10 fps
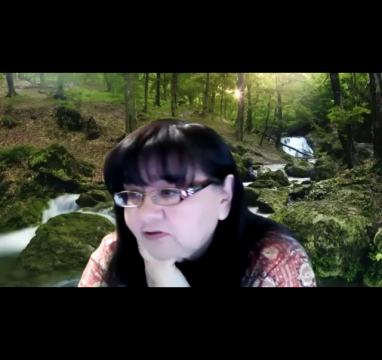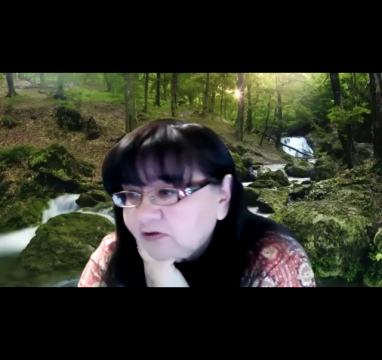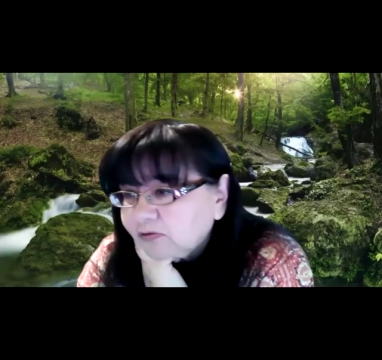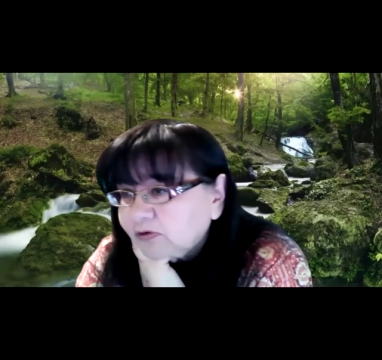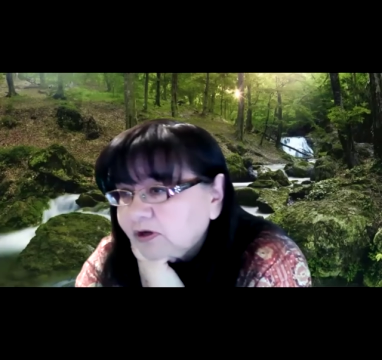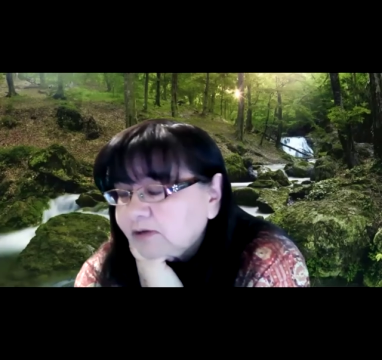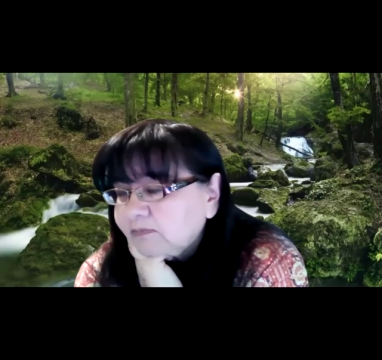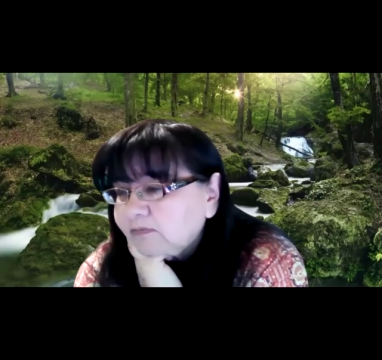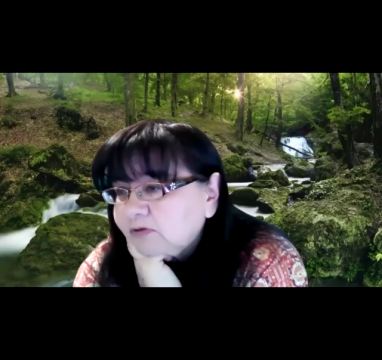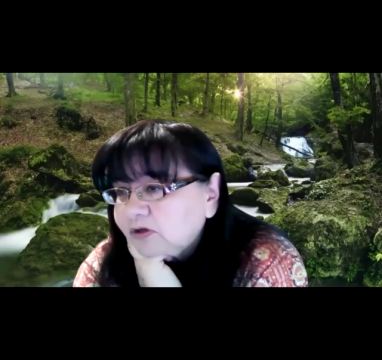So
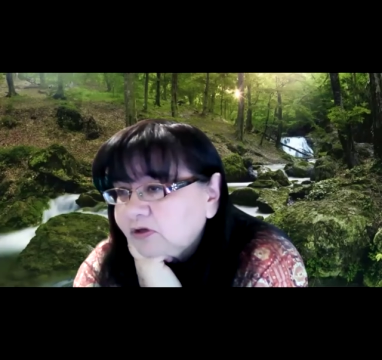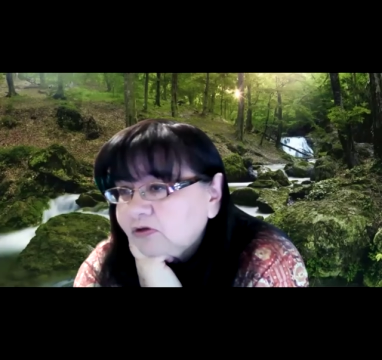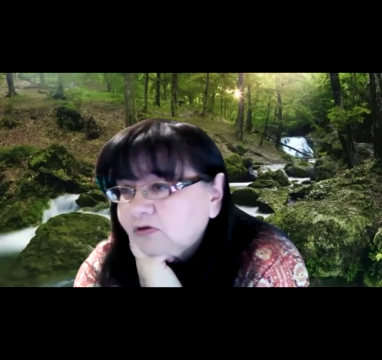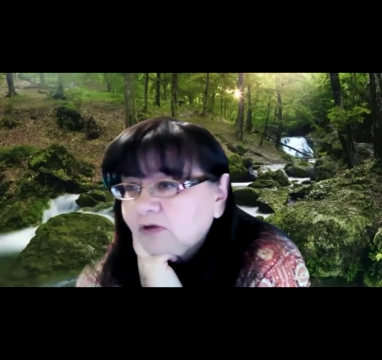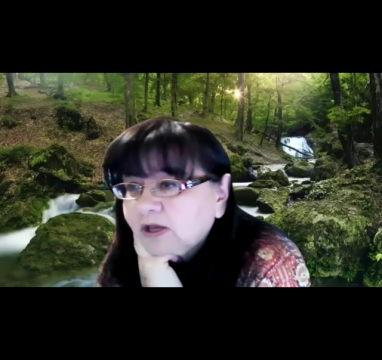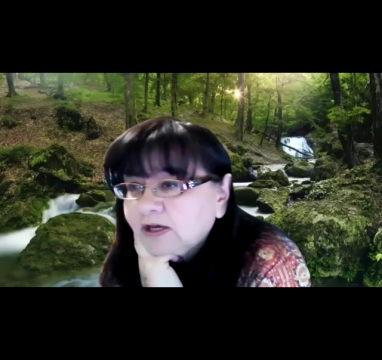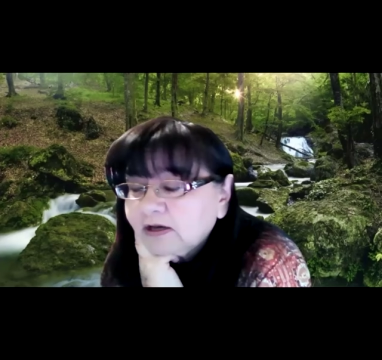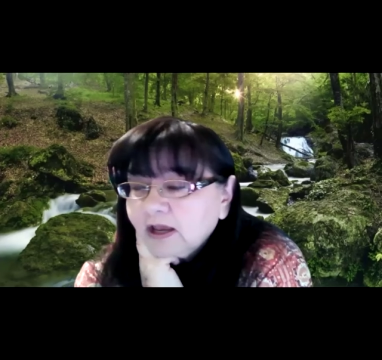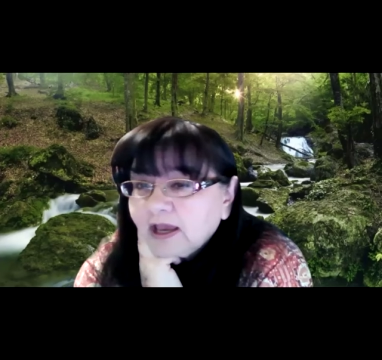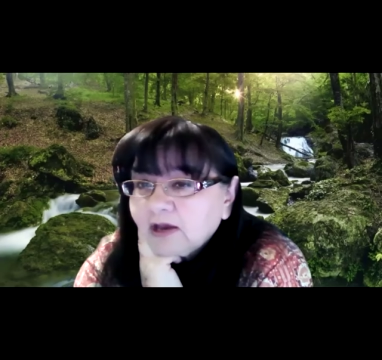you do,
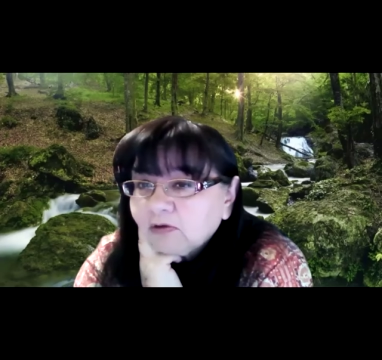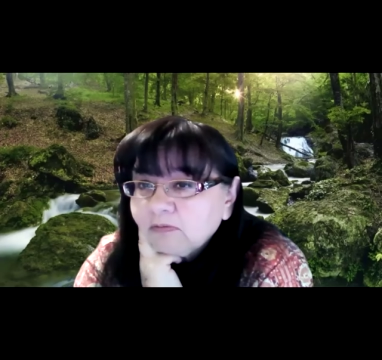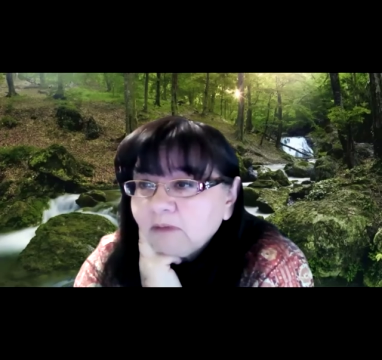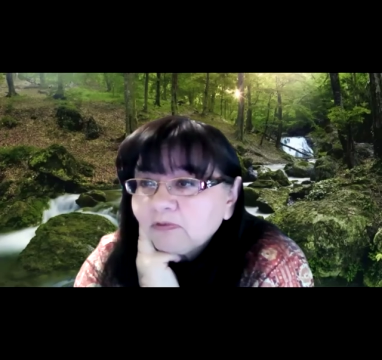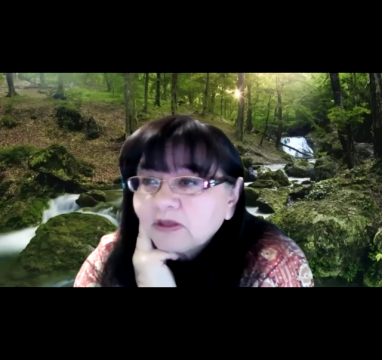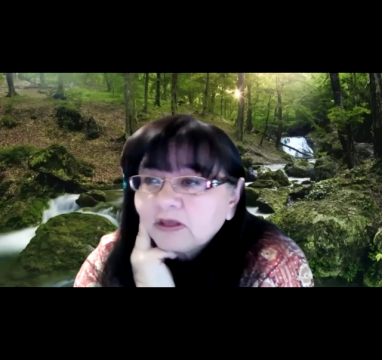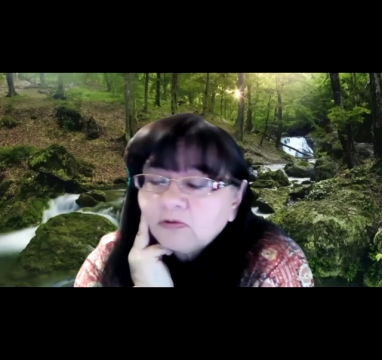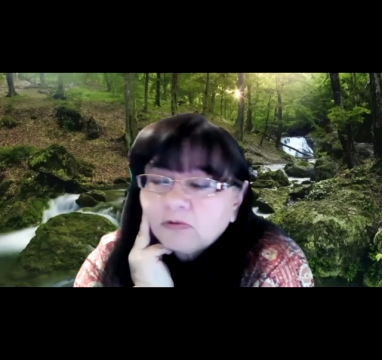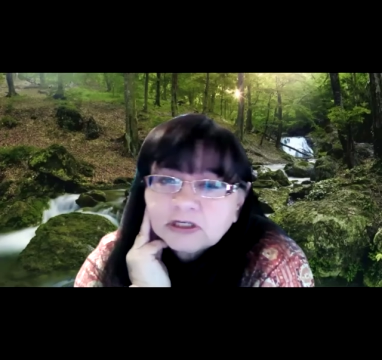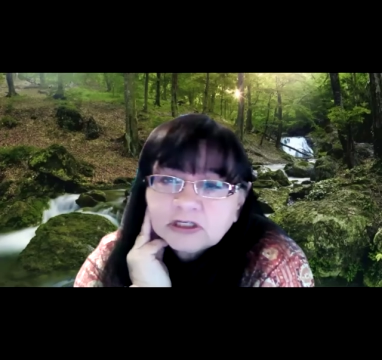and remember that
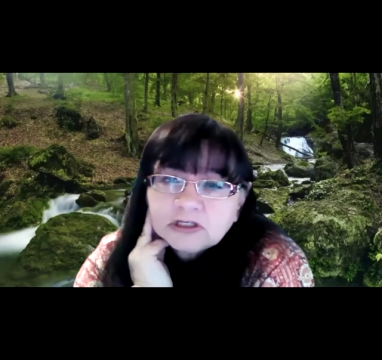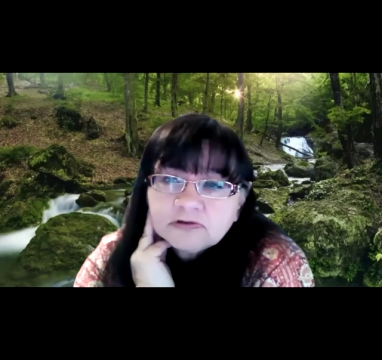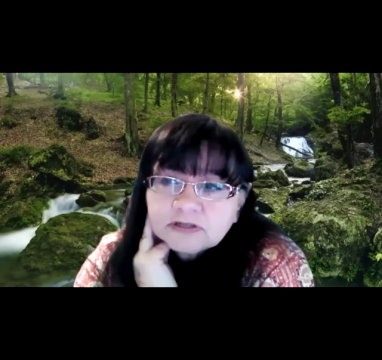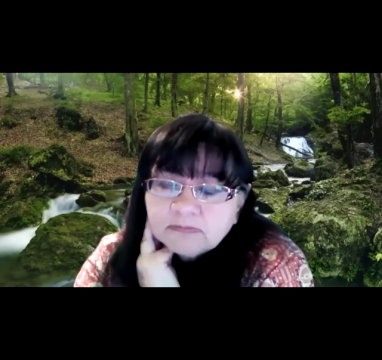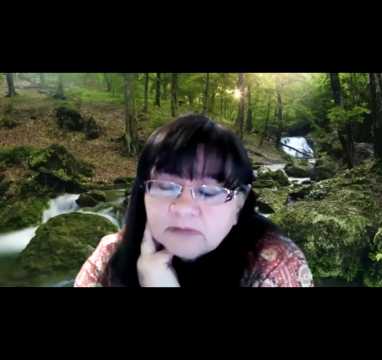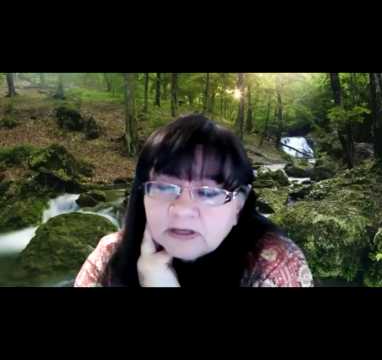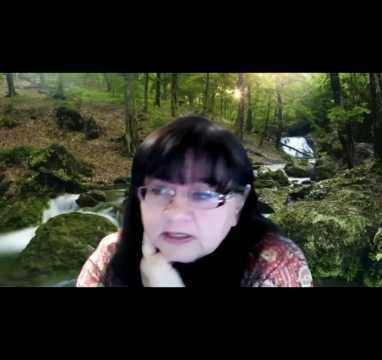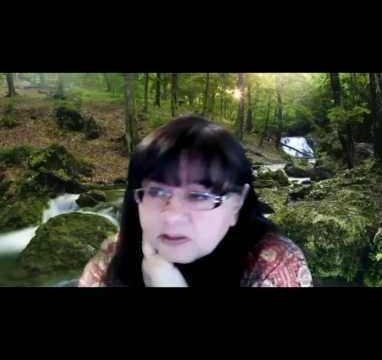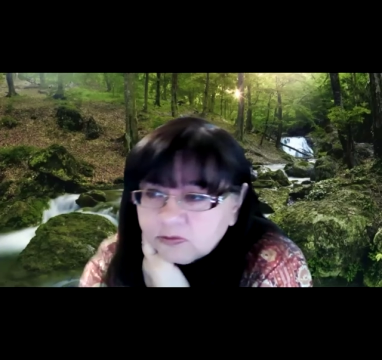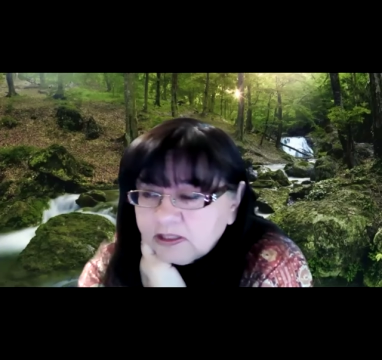you want to use something
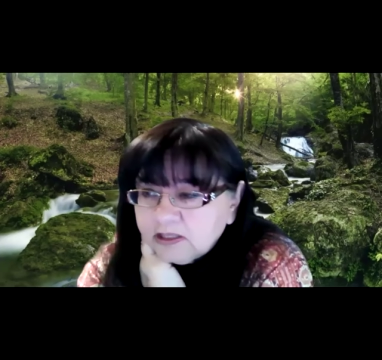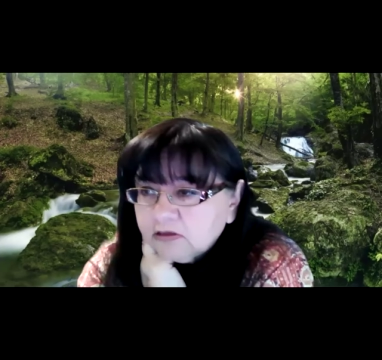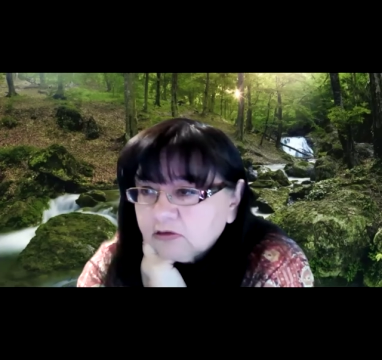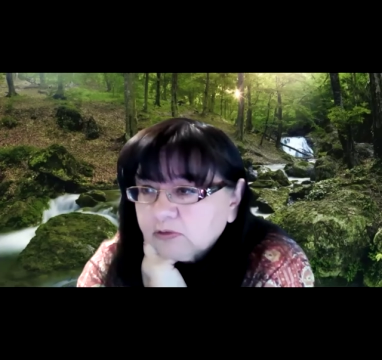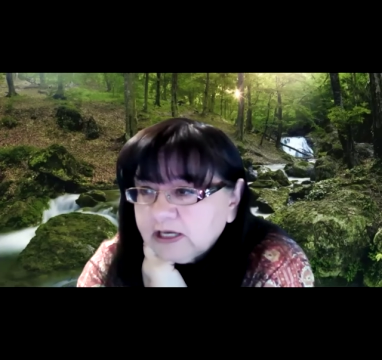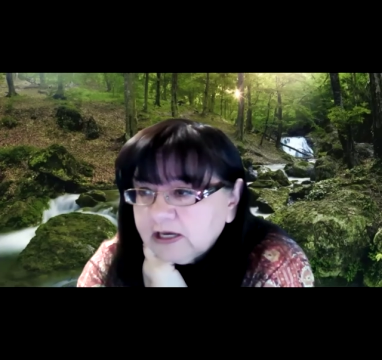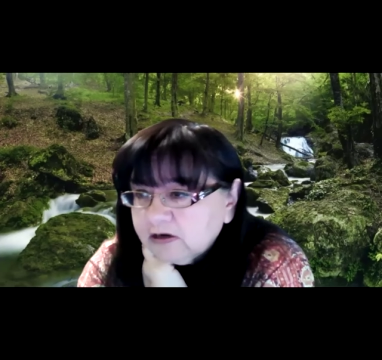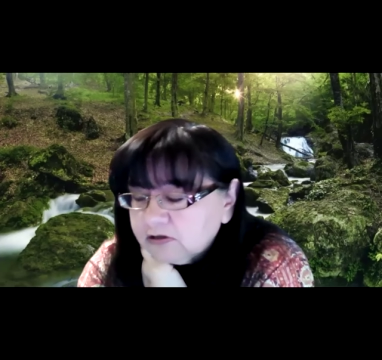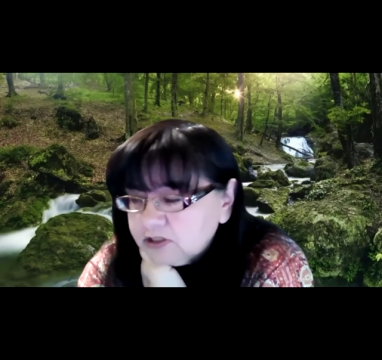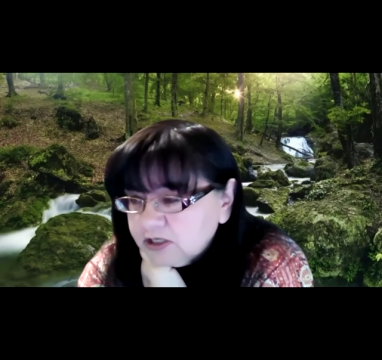that's within 3
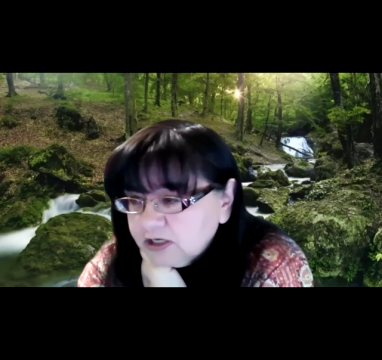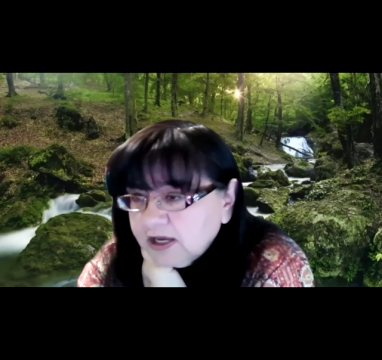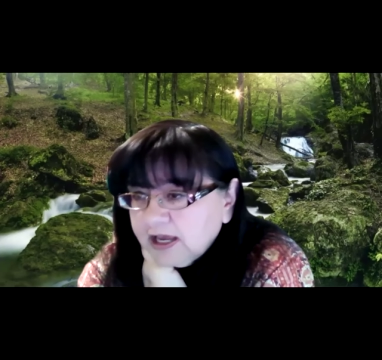years.